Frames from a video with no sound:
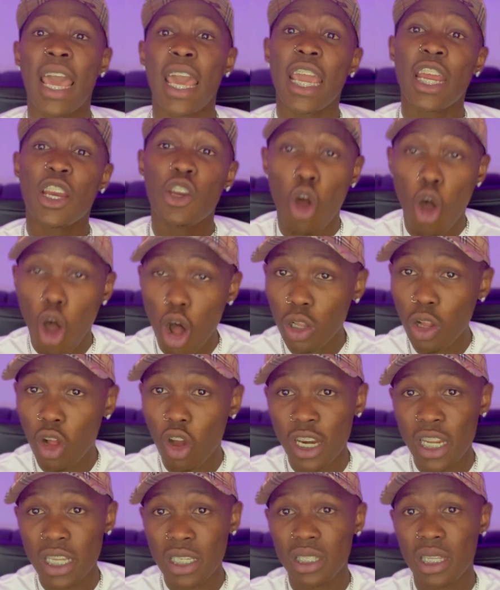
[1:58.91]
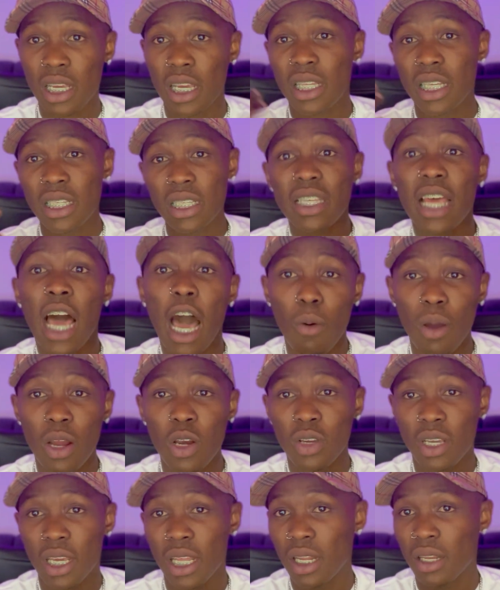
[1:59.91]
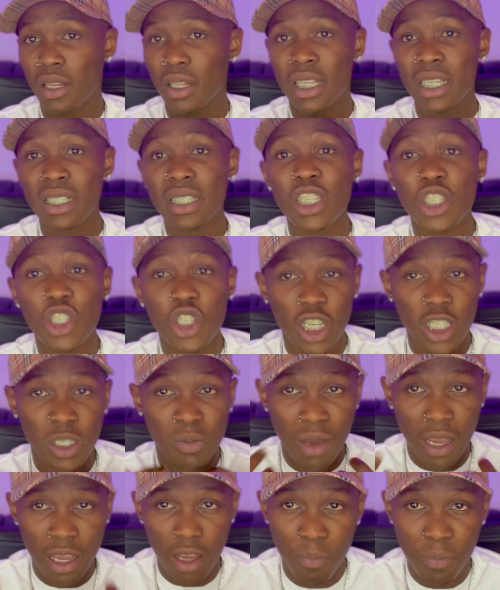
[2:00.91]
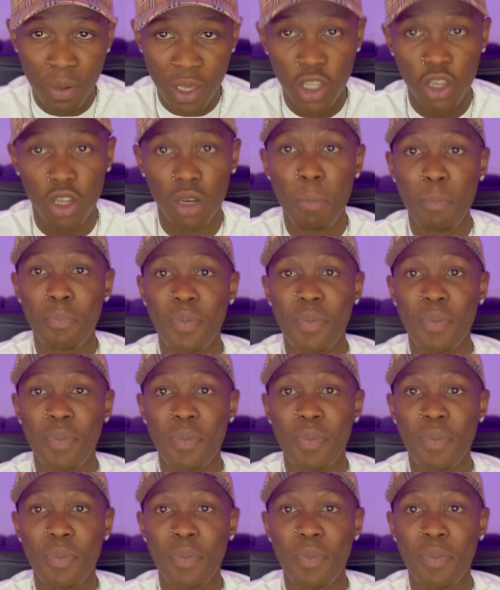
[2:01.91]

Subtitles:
In all honesty, this is how I look at it. This is just my opinion.